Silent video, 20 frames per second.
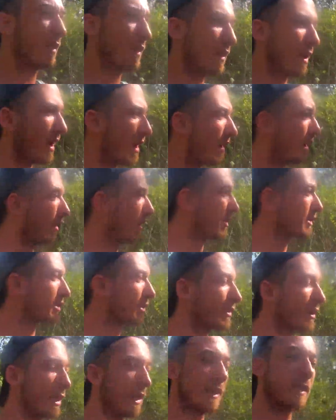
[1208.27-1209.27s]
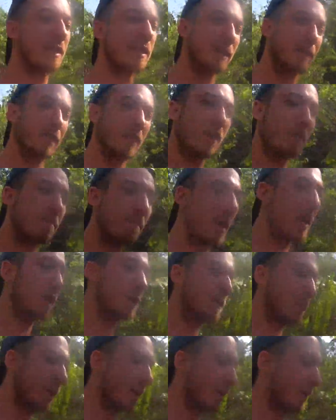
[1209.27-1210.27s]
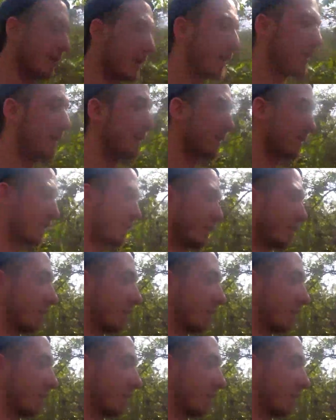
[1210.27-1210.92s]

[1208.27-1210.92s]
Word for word: yeah, also the insects are much bigger here, so